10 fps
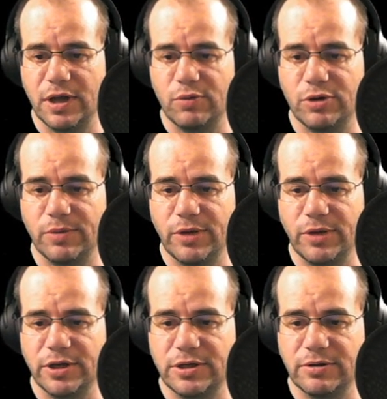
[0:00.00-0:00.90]
what I
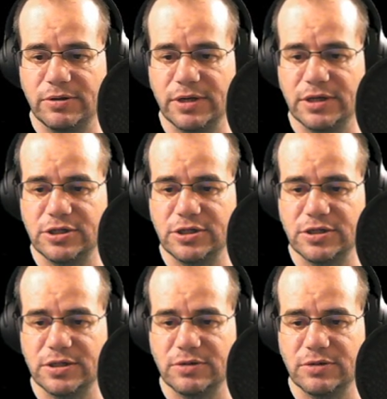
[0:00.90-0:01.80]
might do then is just
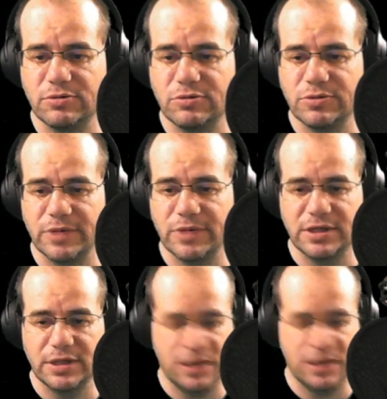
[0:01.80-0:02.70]

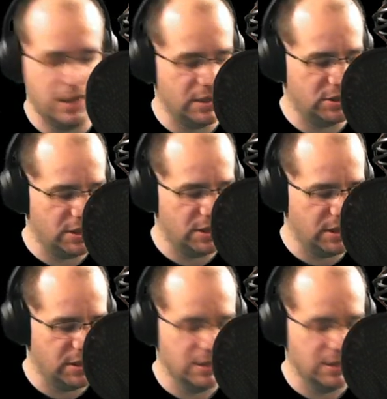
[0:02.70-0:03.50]
automatically actually